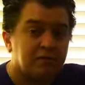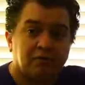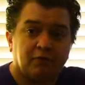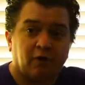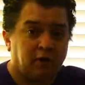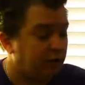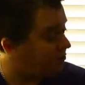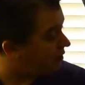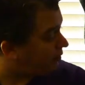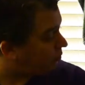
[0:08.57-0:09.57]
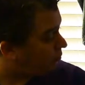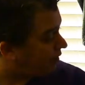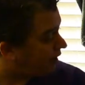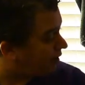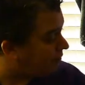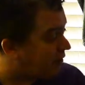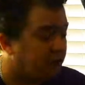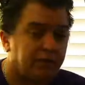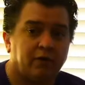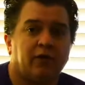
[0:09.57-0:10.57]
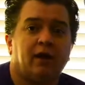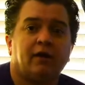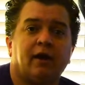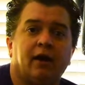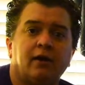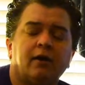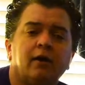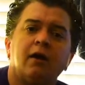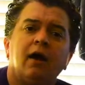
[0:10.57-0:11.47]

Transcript: of rocks like what we have here at the Grand Canyon,